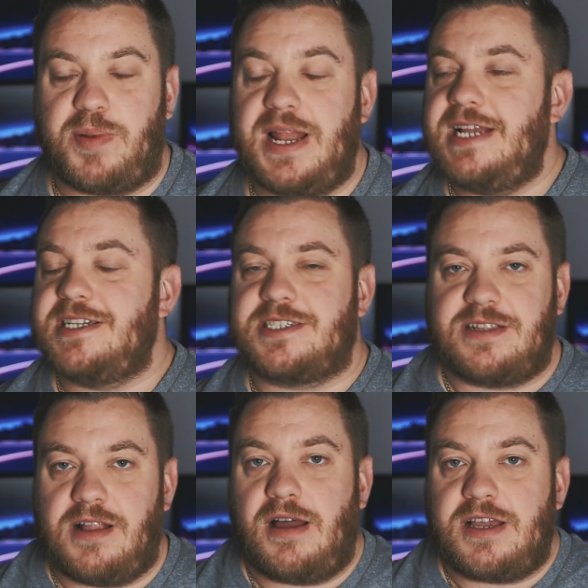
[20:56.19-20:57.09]

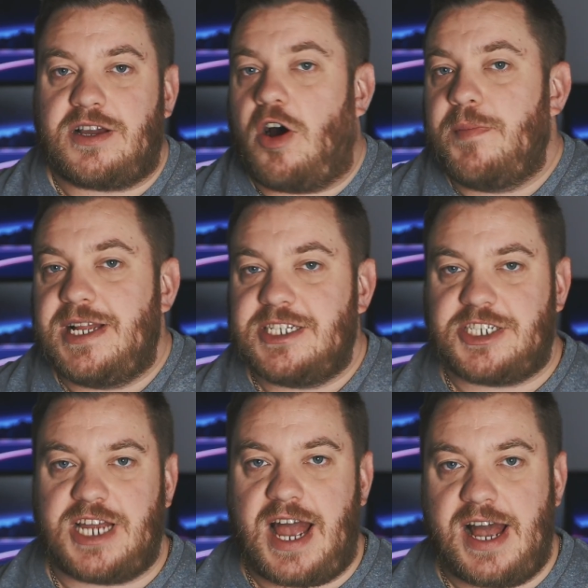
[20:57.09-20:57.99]
Please like, comment,
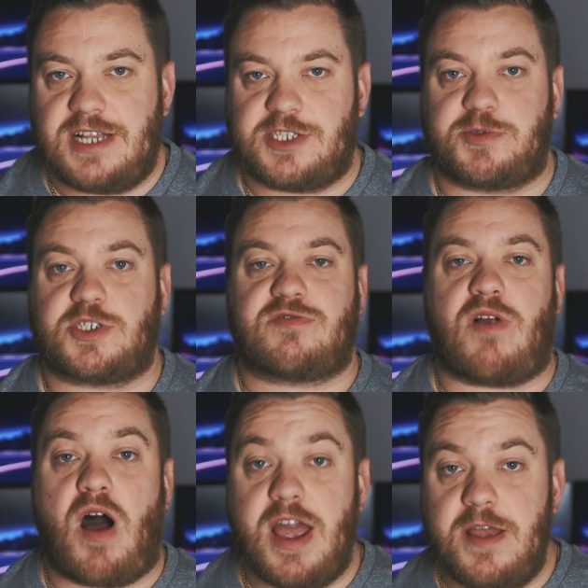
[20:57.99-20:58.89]
share,
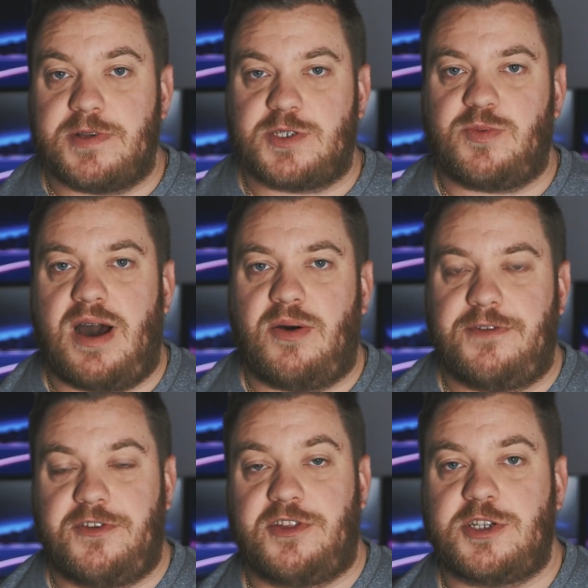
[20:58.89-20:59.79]
subscribe as well. And
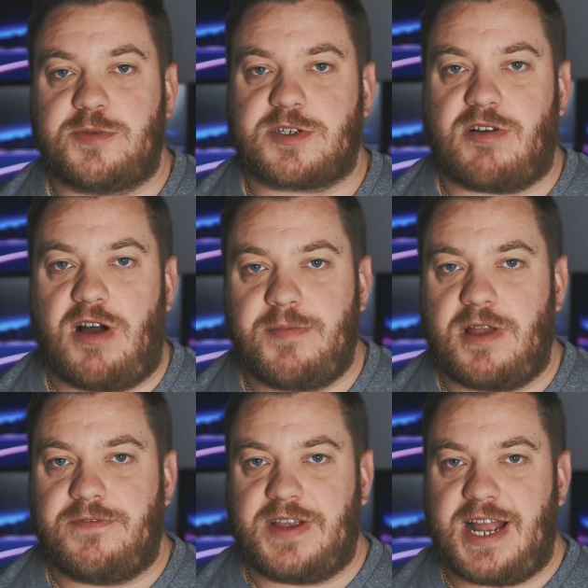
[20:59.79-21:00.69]
if you do subscribe,
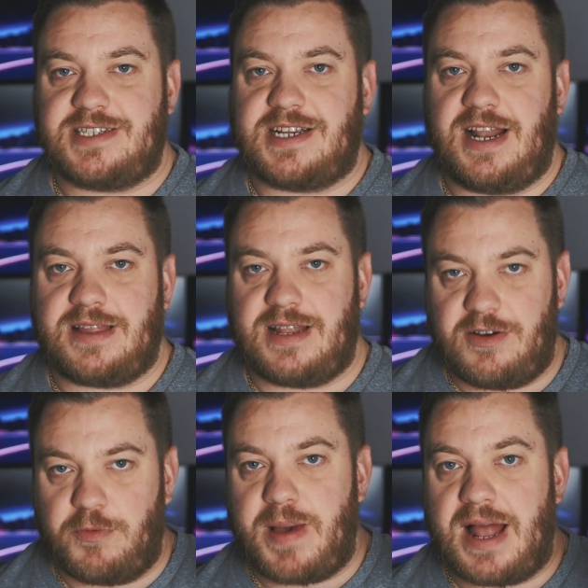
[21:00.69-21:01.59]
don't forget to click the
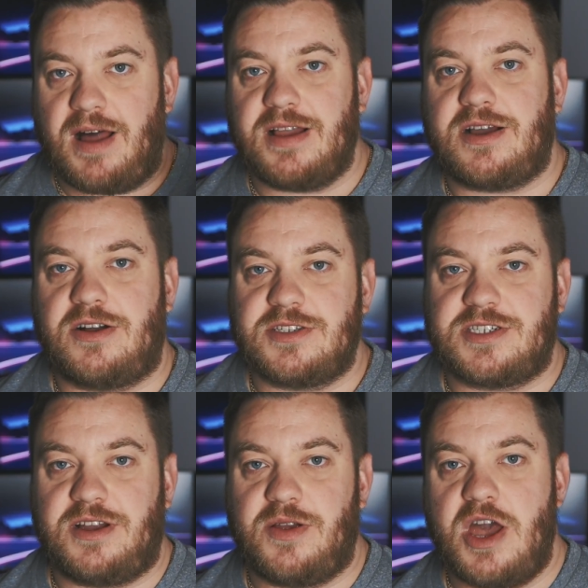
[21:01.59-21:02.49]
little bell icon
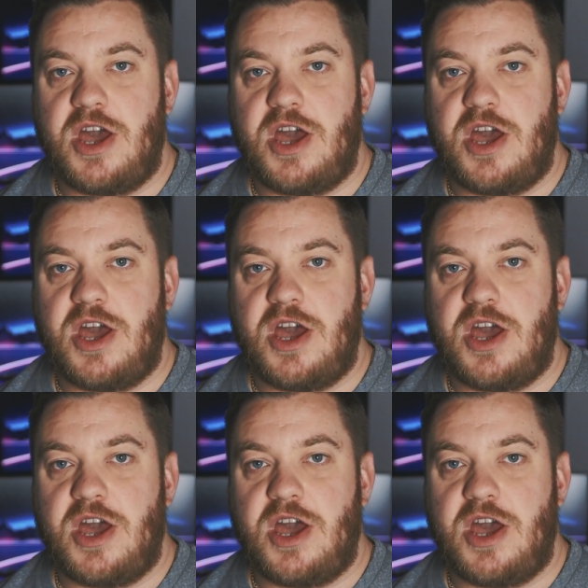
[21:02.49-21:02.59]
so